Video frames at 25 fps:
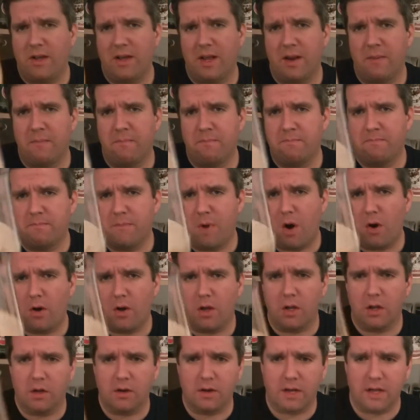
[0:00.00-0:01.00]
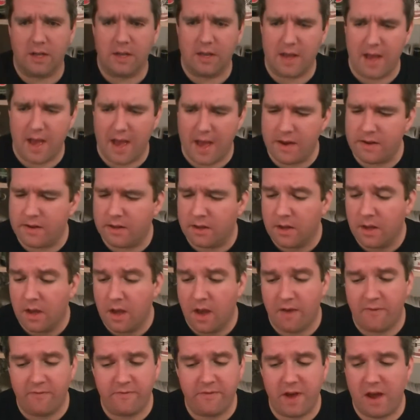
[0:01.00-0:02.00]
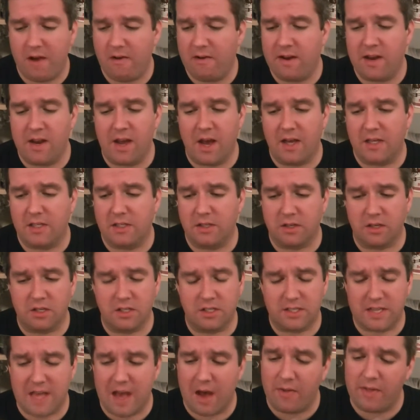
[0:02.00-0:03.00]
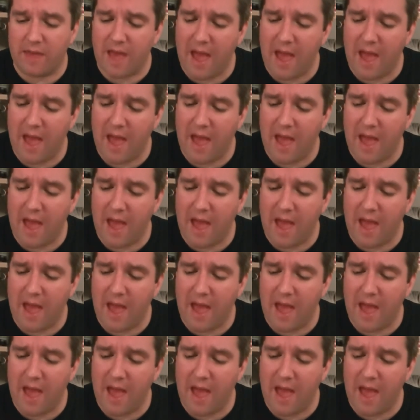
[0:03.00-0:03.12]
kind of mocha looking head, a very nice looking stout.